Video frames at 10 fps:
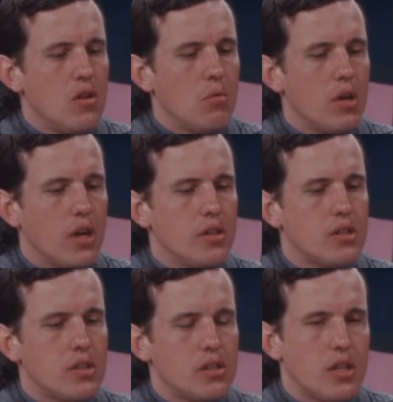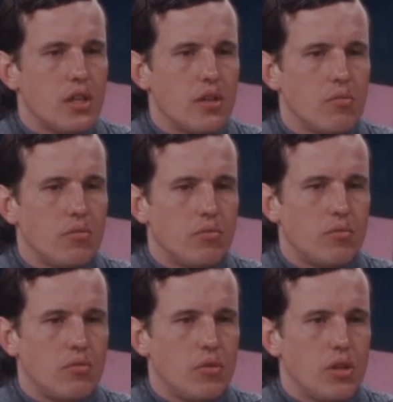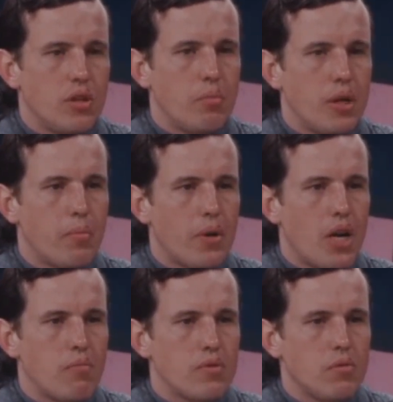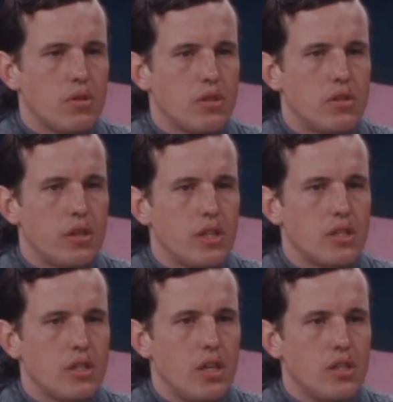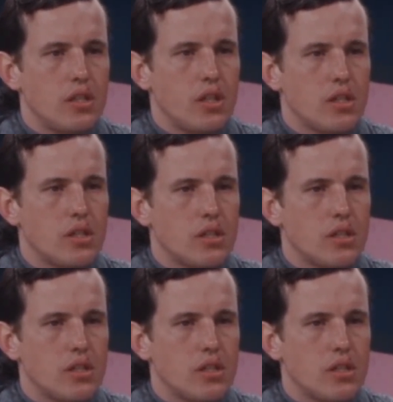Well, this is a one of the big problems with drug education as